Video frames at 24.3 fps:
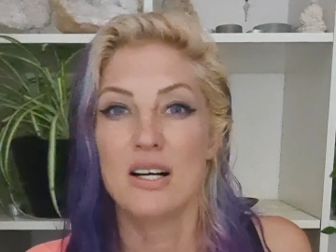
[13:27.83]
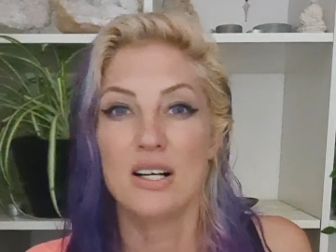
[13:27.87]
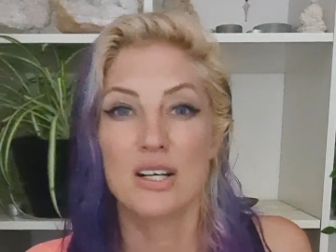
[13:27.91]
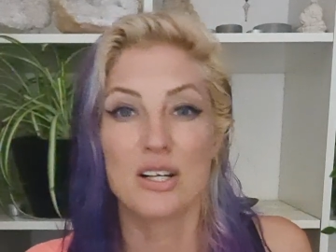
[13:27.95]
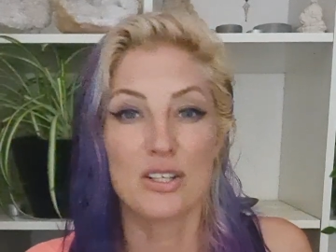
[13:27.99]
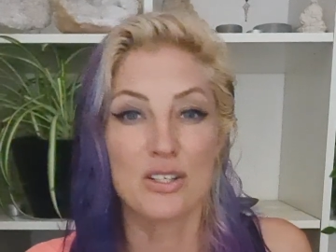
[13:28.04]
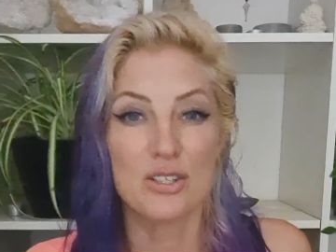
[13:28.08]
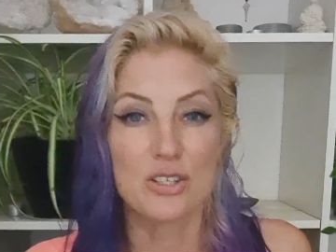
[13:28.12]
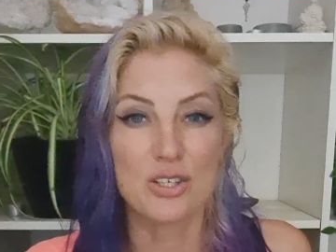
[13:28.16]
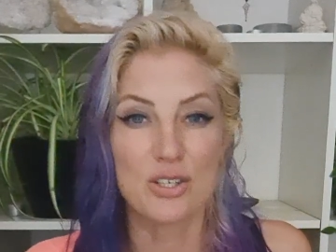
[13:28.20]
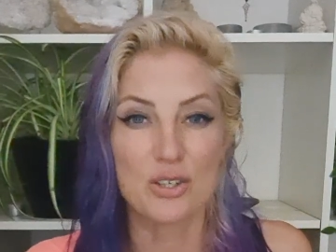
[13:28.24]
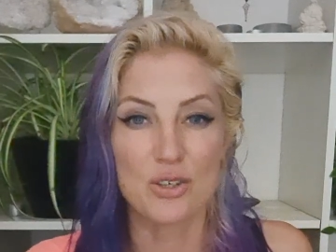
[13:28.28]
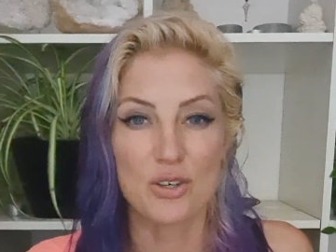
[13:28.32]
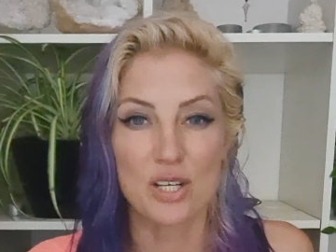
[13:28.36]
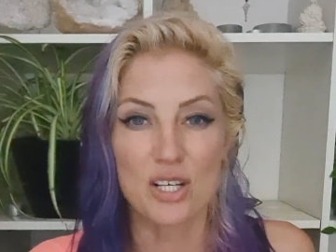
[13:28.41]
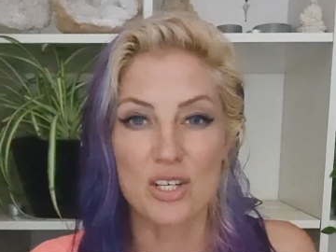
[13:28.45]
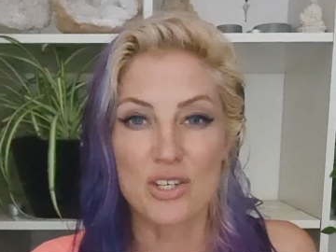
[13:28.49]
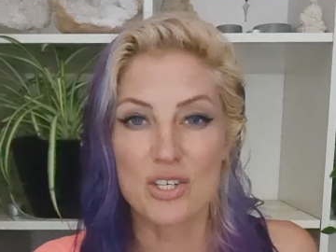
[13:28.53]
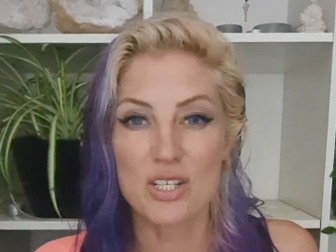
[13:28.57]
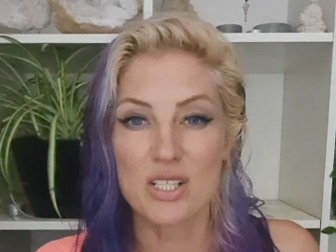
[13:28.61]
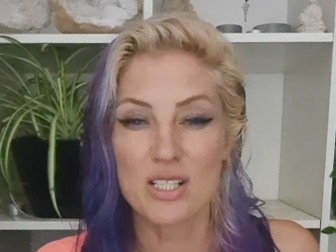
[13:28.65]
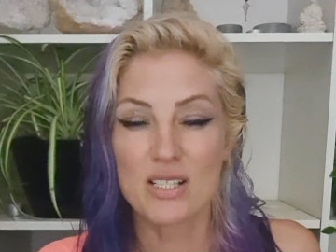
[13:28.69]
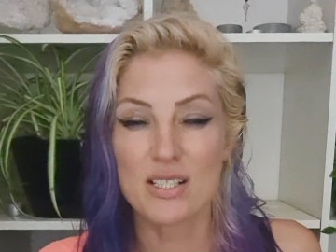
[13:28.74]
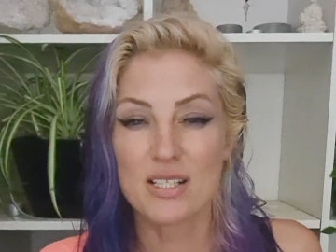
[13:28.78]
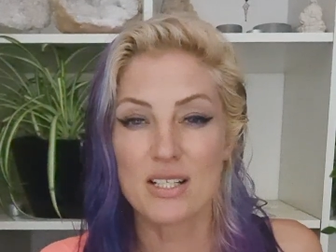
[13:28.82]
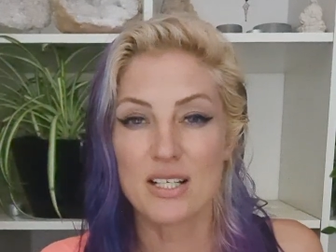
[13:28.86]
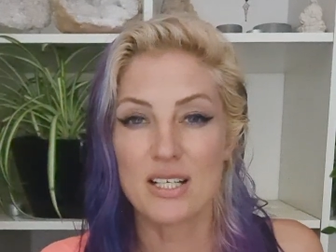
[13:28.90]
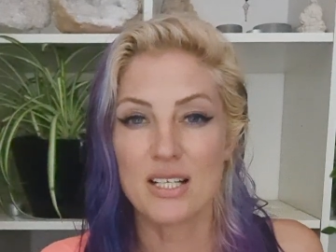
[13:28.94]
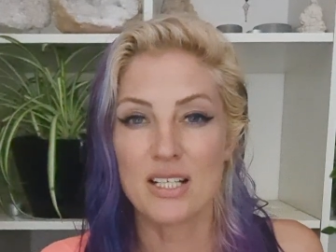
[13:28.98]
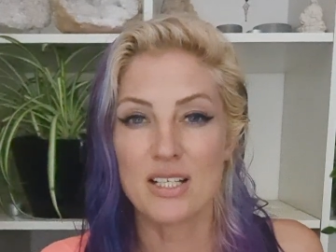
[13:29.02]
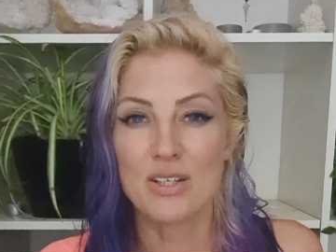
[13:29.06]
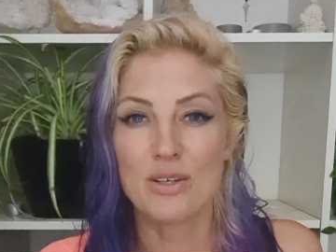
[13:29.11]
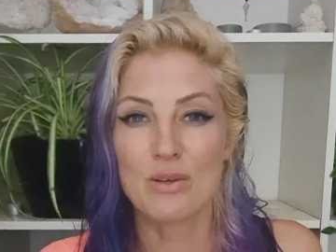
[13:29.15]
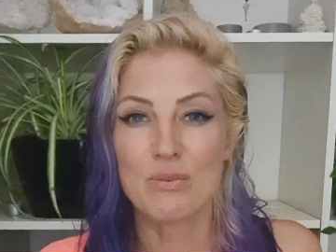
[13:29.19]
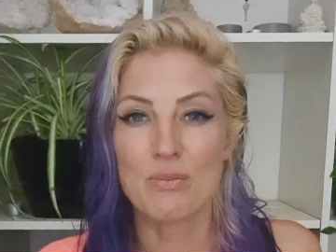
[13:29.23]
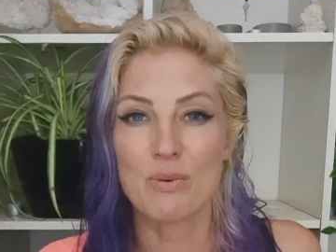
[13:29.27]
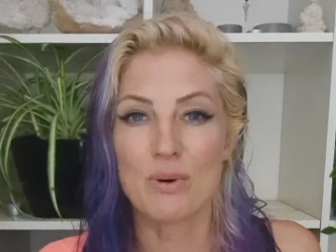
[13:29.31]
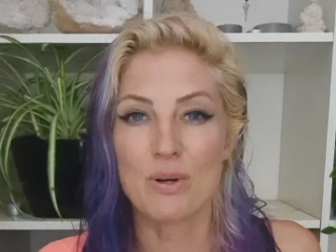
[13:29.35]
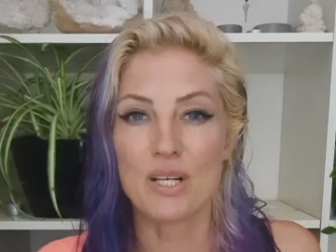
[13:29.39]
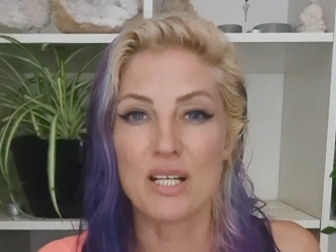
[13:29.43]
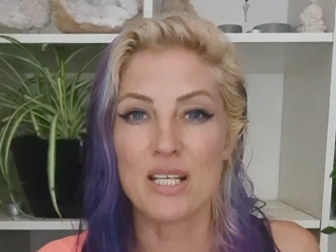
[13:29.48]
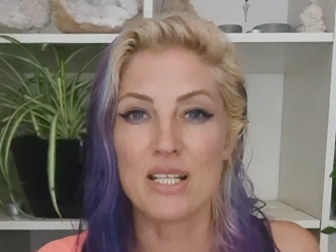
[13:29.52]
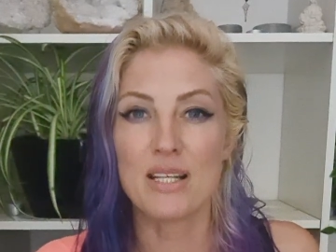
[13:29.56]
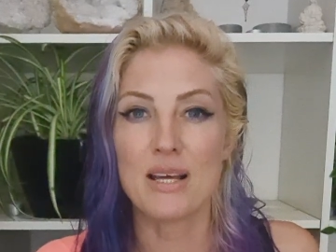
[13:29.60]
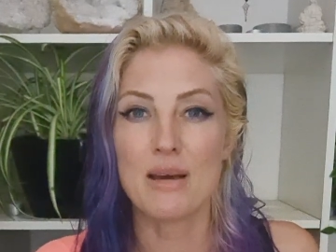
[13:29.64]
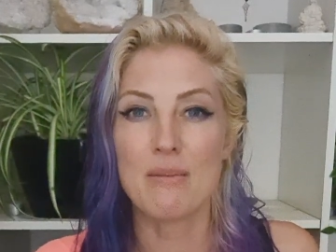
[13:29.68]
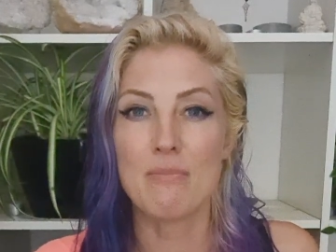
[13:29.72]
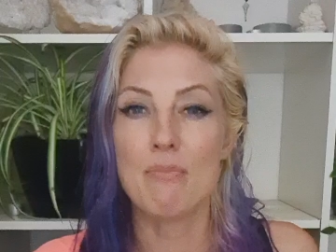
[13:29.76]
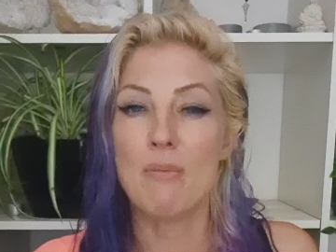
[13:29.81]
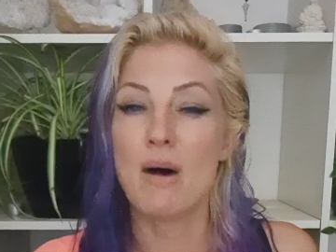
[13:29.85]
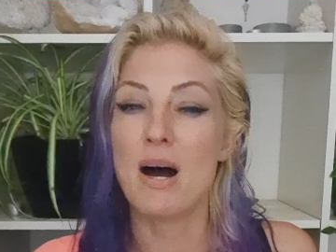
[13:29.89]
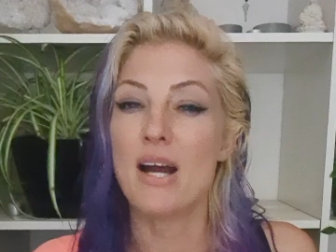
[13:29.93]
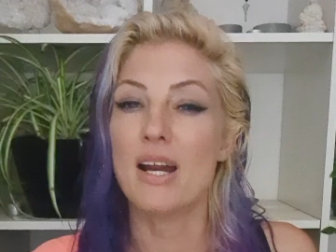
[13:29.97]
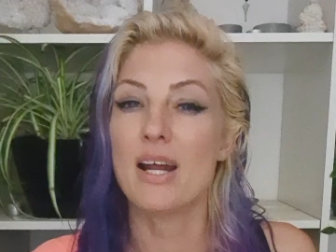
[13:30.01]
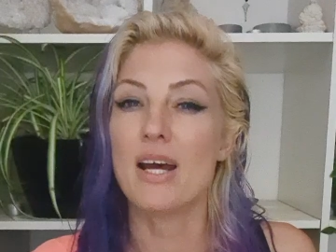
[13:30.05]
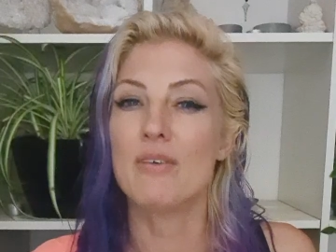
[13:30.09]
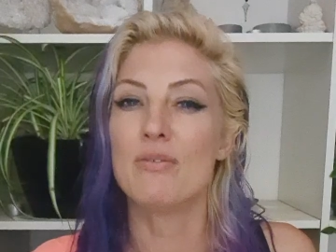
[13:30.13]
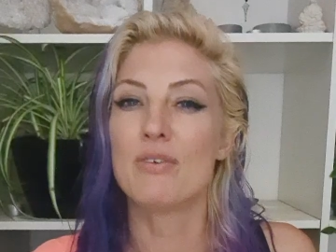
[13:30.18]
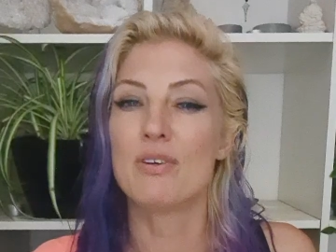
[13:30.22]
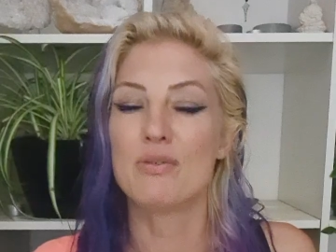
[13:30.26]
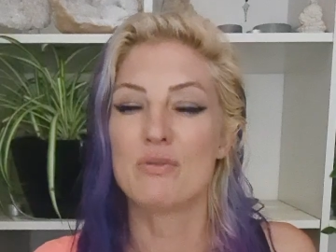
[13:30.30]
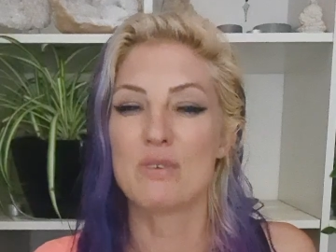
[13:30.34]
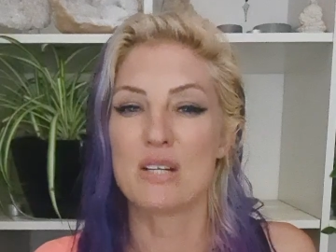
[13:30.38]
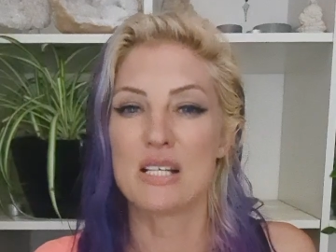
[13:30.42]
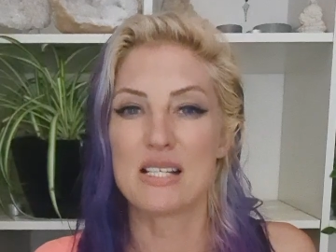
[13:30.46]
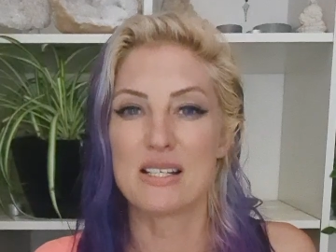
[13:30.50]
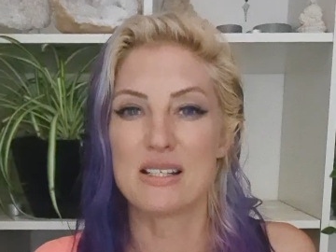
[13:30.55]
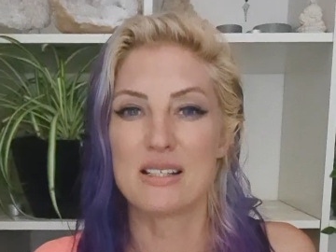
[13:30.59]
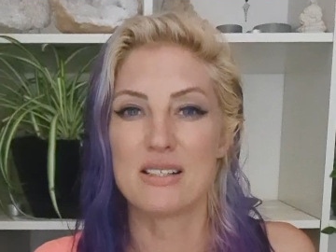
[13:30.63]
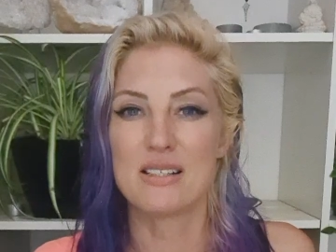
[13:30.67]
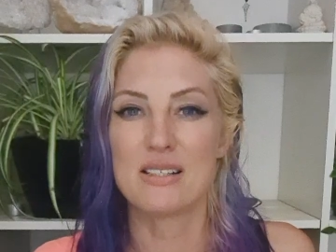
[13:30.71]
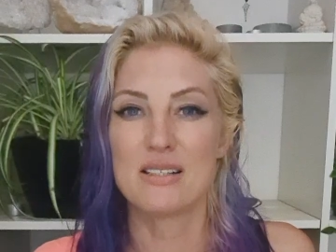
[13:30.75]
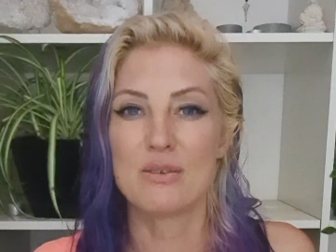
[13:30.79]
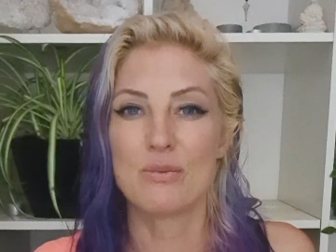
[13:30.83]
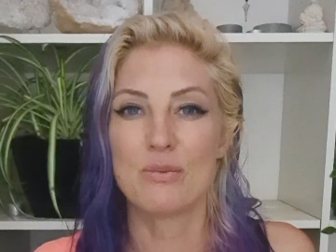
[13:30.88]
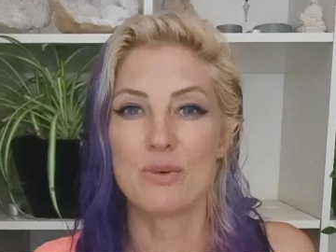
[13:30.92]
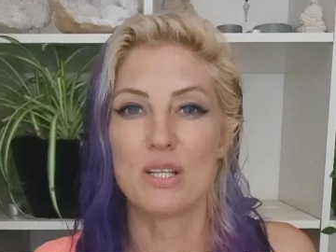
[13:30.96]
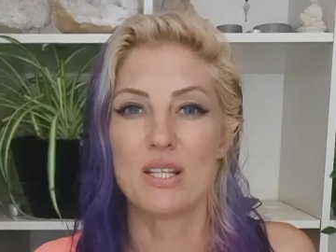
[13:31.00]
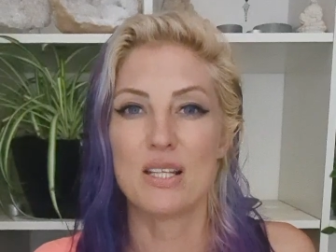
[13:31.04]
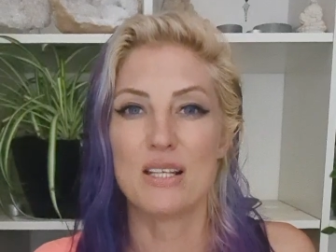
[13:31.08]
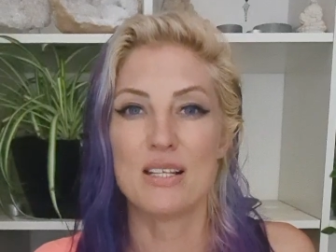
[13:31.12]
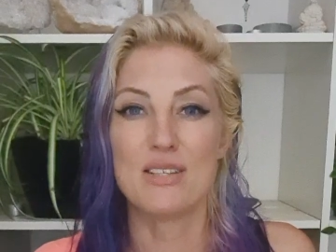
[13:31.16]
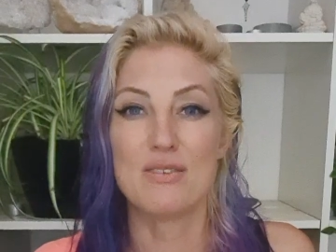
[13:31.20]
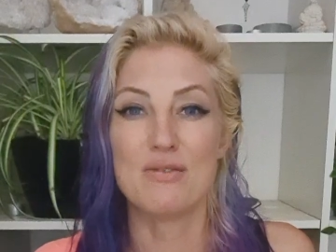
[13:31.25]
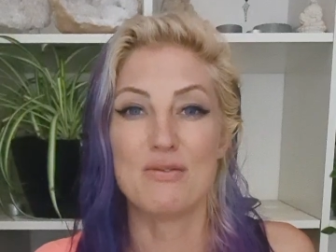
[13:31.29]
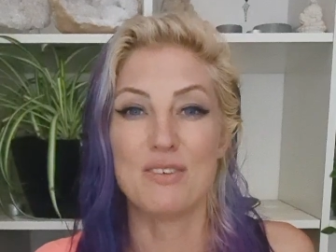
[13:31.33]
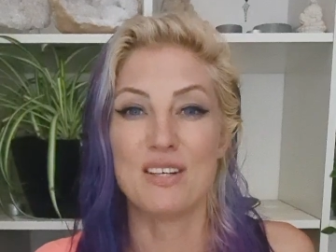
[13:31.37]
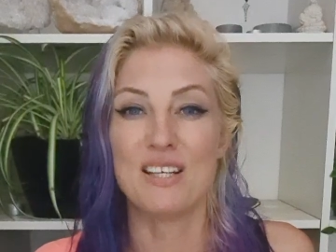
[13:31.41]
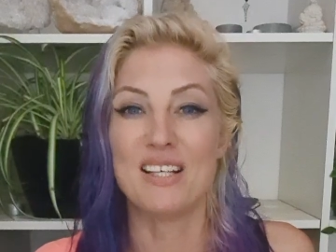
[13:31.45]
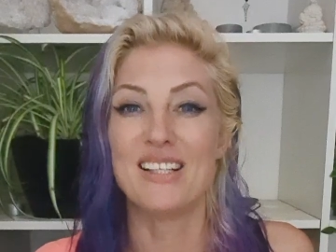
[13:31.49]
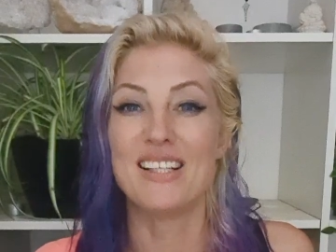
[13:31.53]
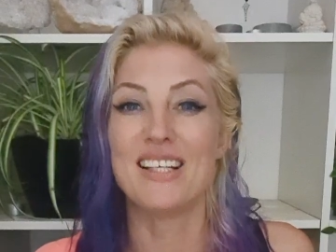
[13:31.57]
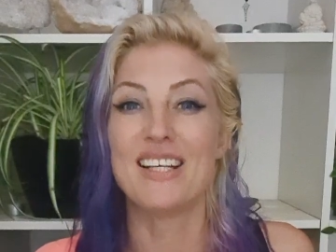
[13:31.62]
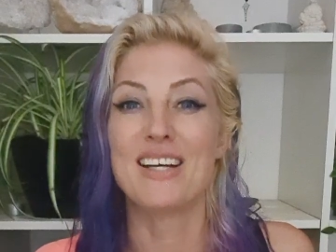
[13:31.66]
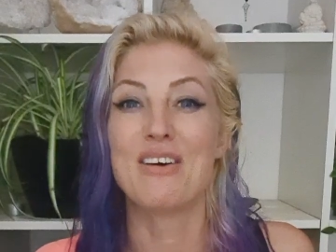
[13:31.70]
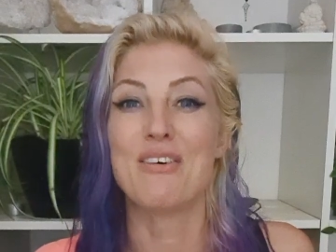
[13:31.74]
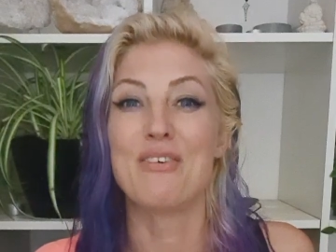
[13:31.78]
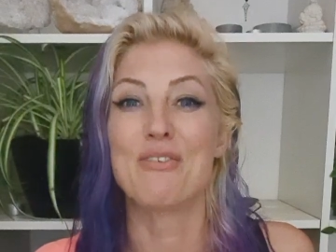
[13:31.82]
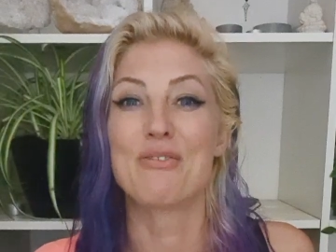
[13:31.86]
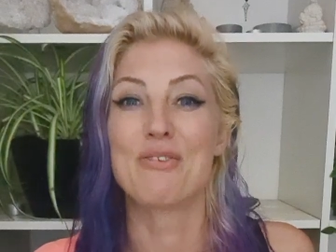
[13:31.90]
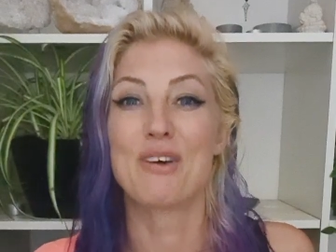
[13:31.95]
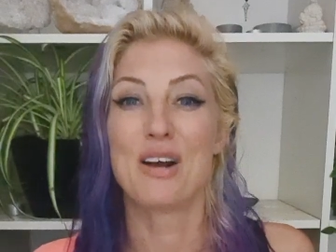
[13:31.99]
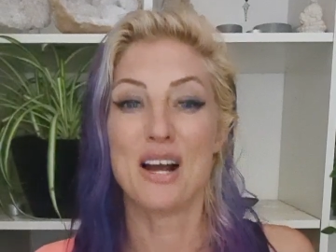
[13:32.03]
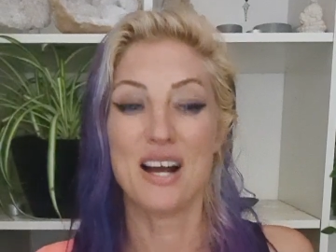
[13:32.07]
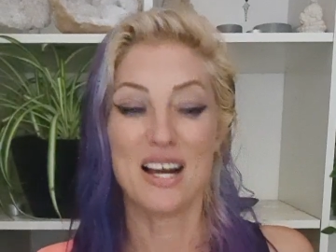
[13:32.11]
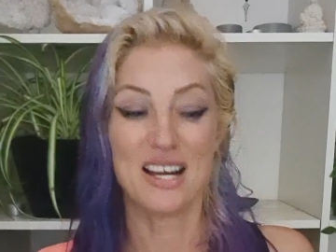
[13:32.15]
constriction in your body that might have arisen with this feeling of